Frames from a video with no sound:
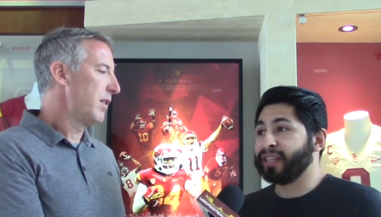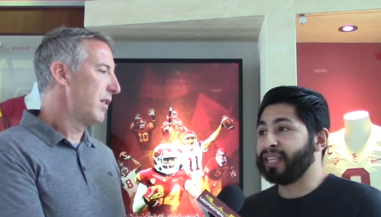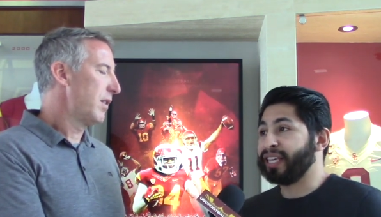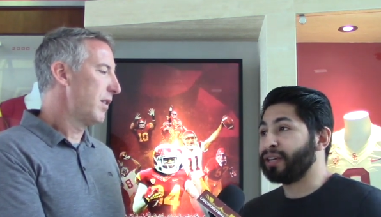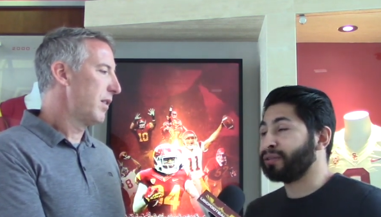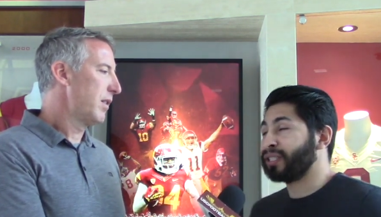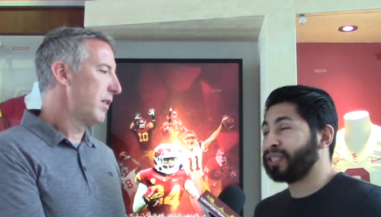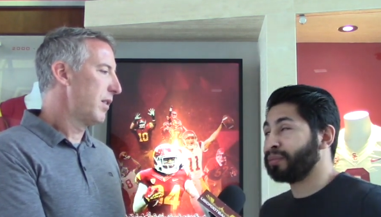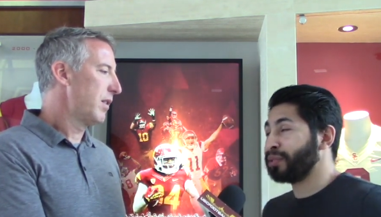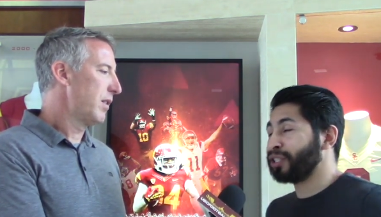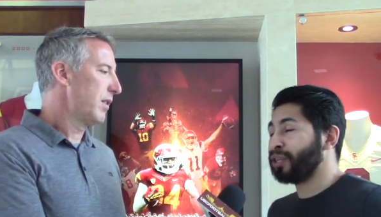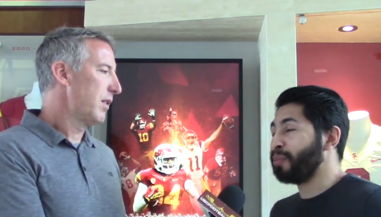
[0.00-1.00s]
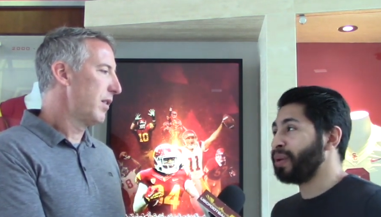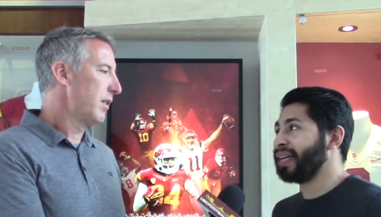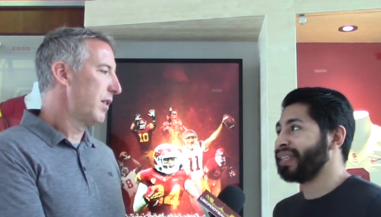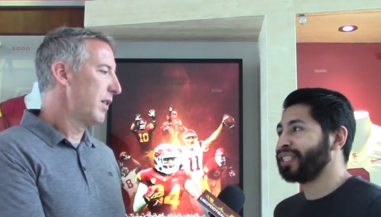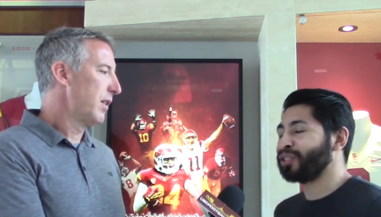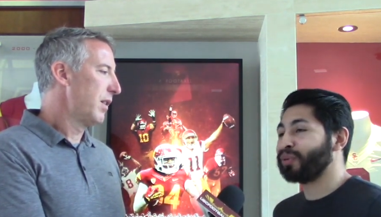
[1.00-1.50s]
Speaker 1: the ecosystem is so
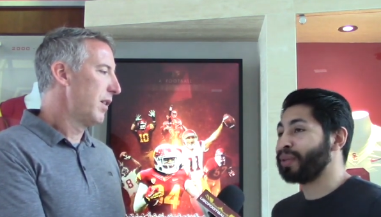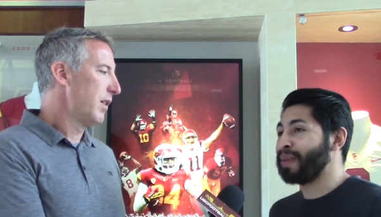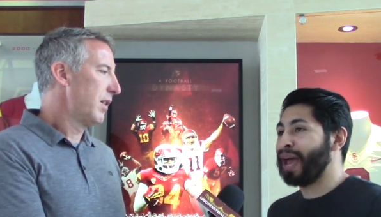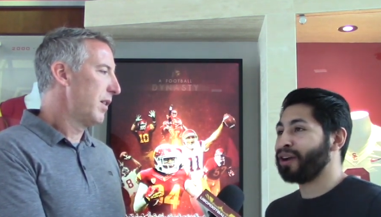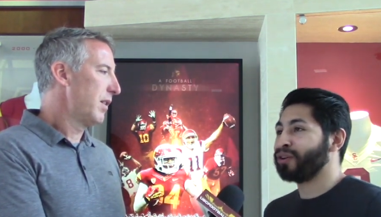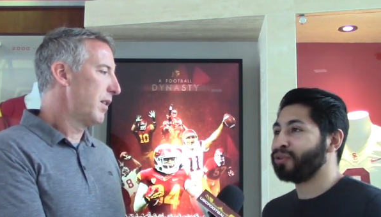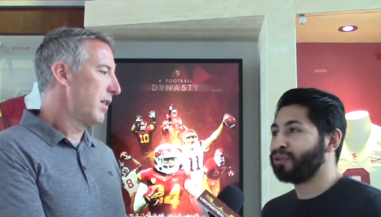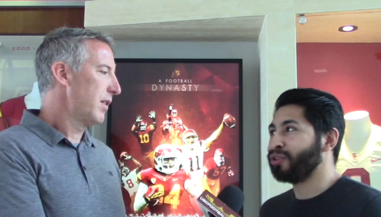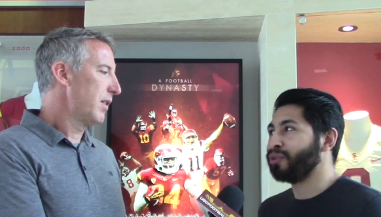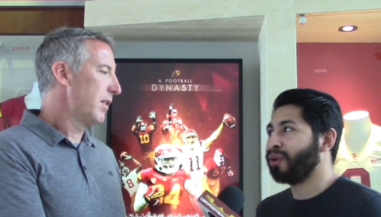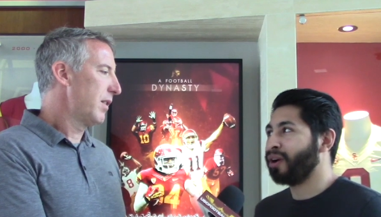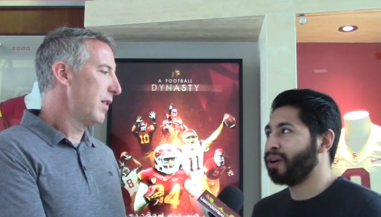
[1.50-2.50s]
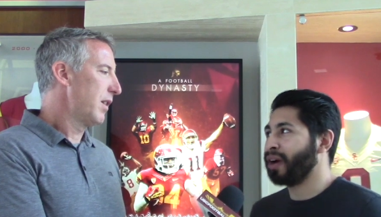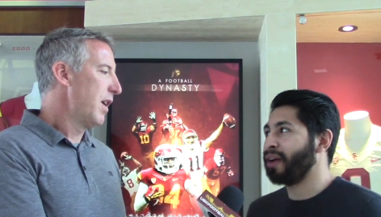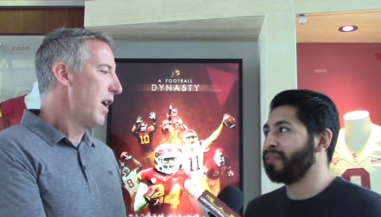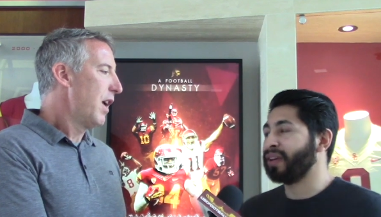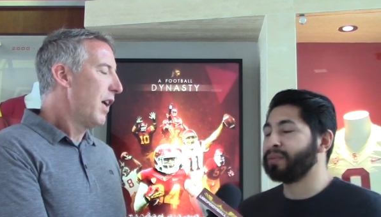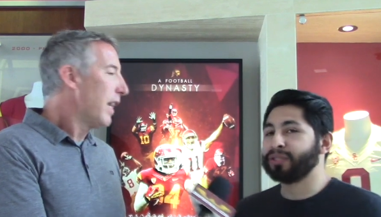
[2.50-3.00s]
big; it doesn't really matter who you are,
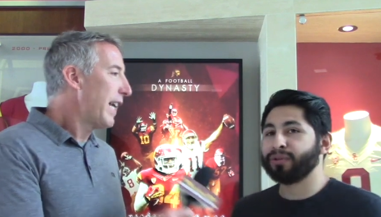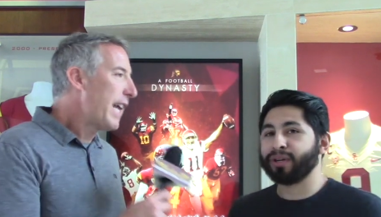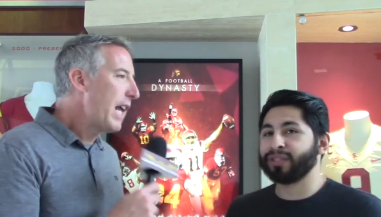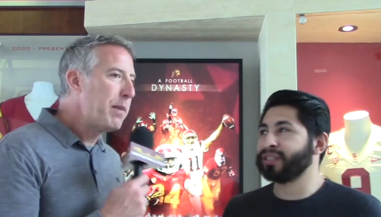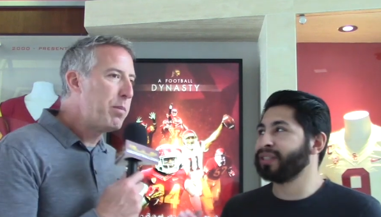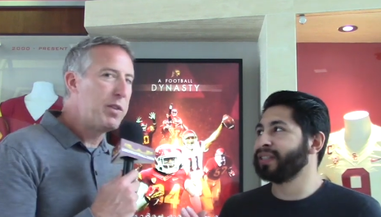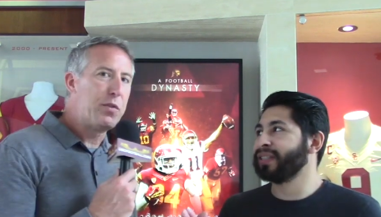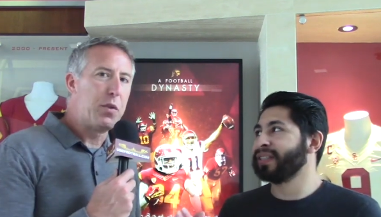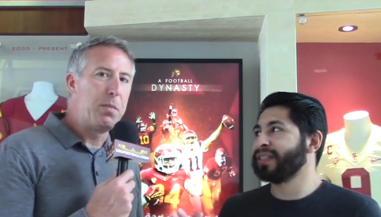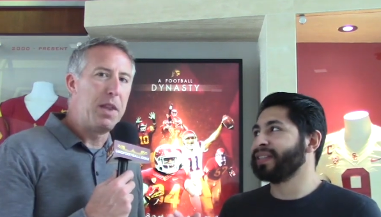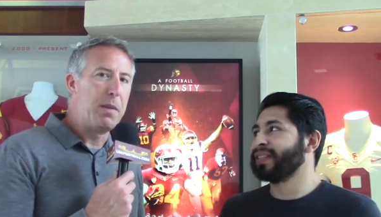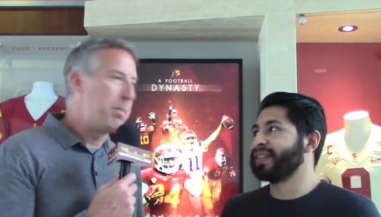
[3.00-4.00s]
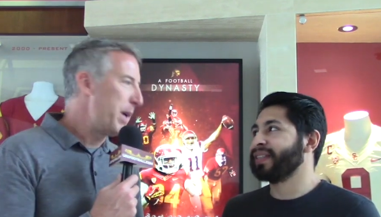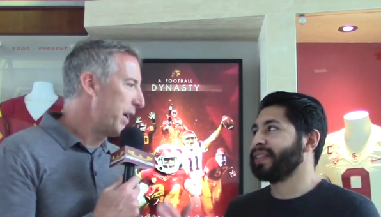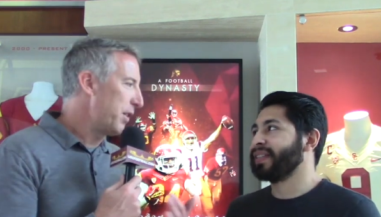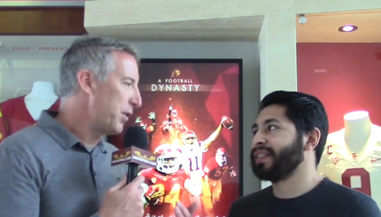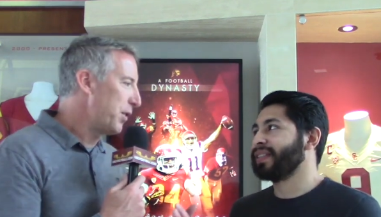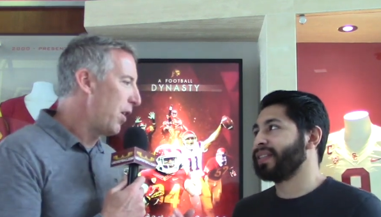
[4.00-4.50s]
how famous. Like you are. Caleb Williams would be the
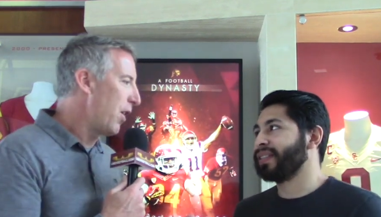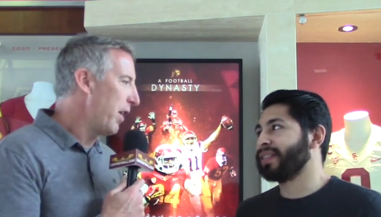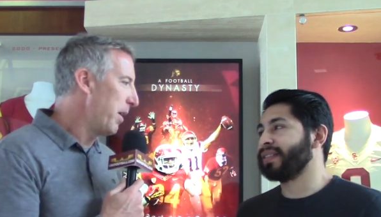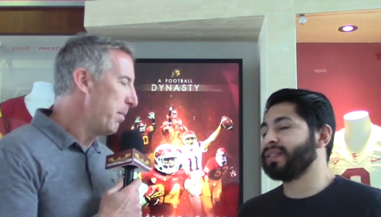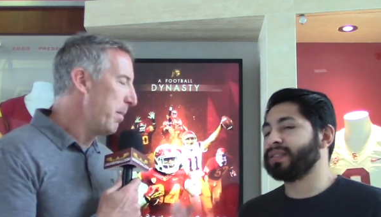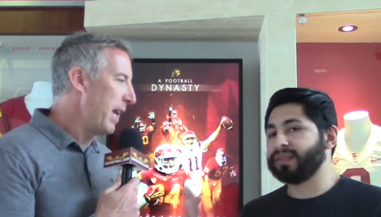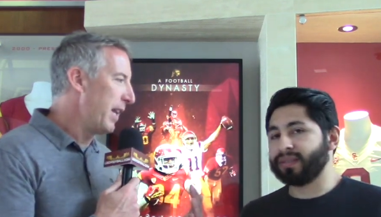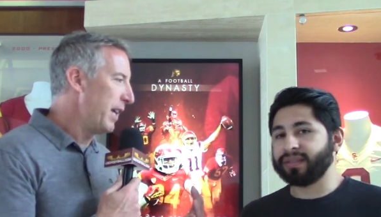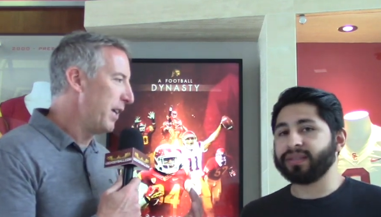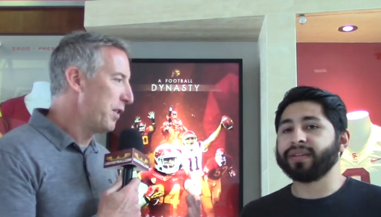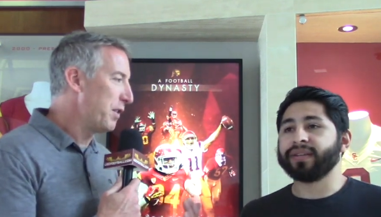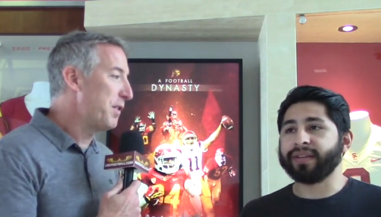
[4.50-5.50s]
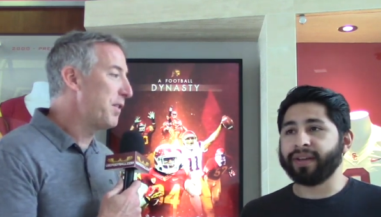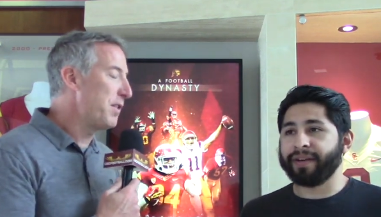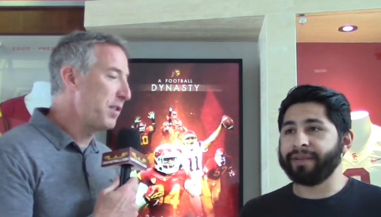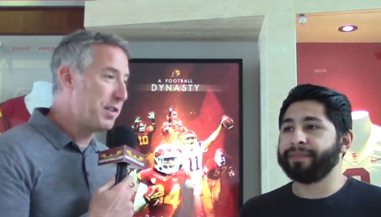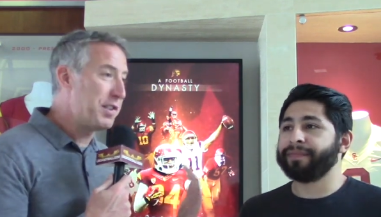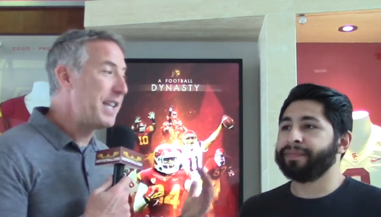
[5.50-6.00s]
biggest star in many yeah.
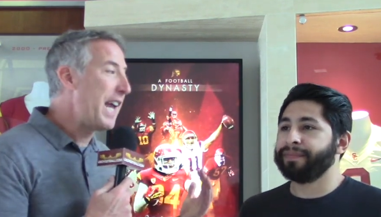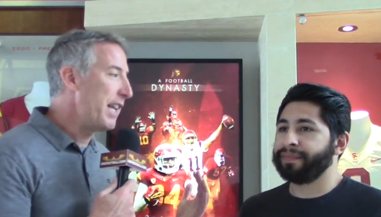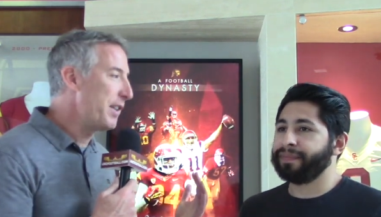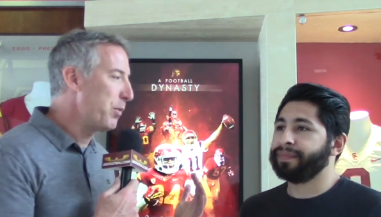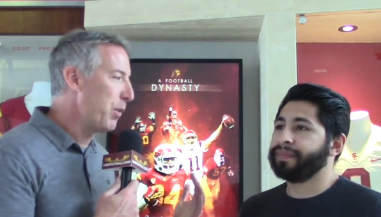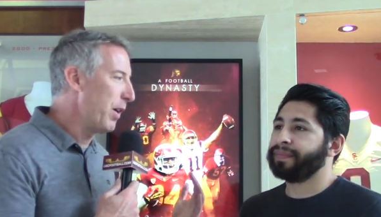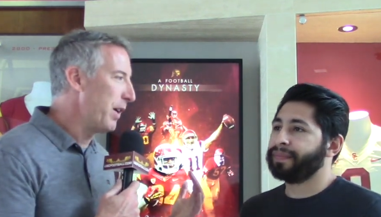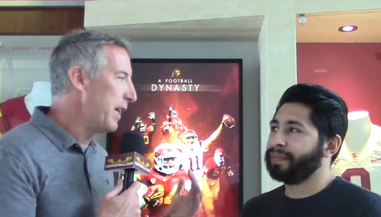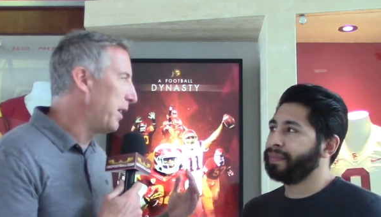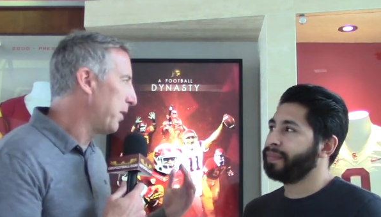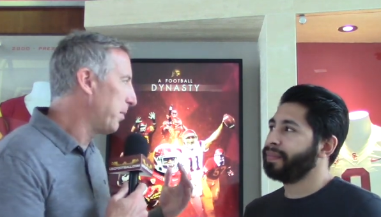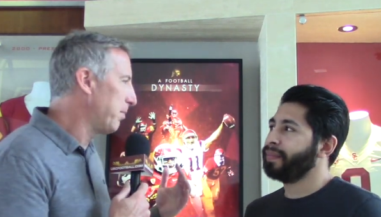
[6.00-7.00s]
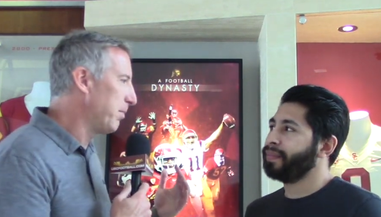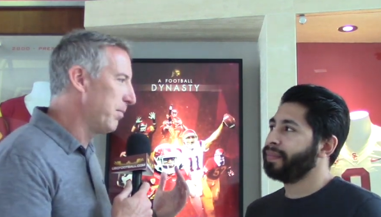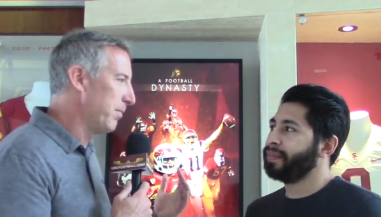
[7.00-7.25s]
s- states where he's.